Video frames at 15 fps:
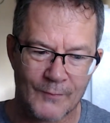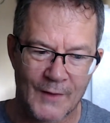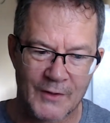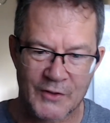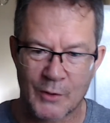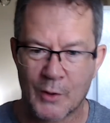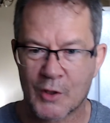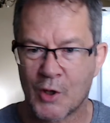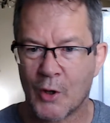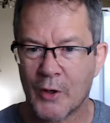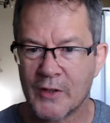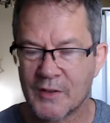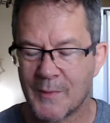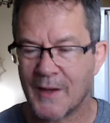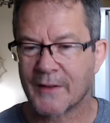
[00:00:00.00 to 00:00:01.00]
So according
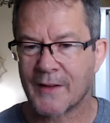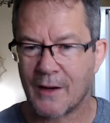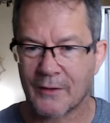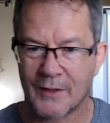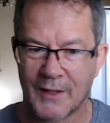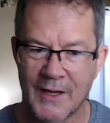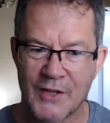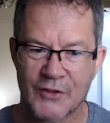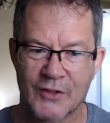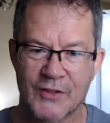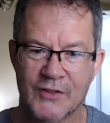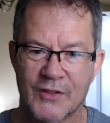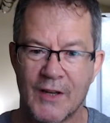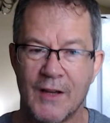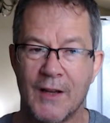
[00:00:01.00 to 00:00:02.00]
to my
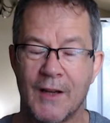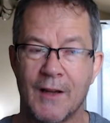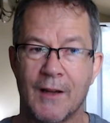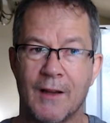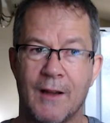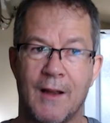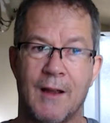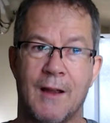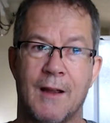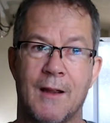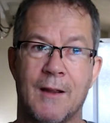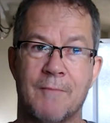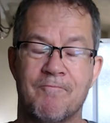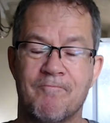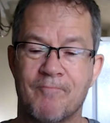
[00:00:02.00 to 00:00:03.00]
calculations,
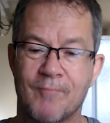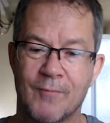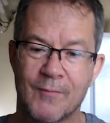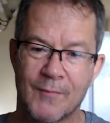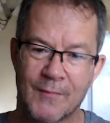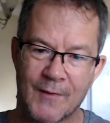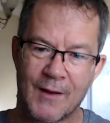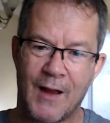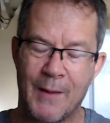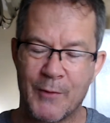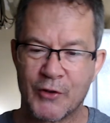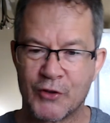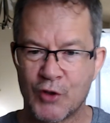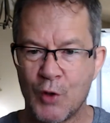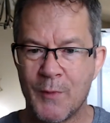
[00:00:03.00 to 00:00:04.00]
I'm
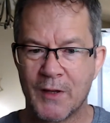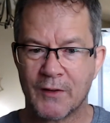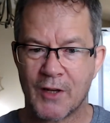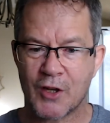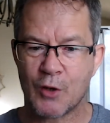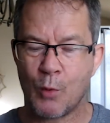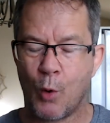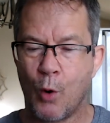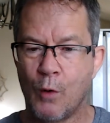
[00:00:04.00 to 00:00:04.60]
assuming that you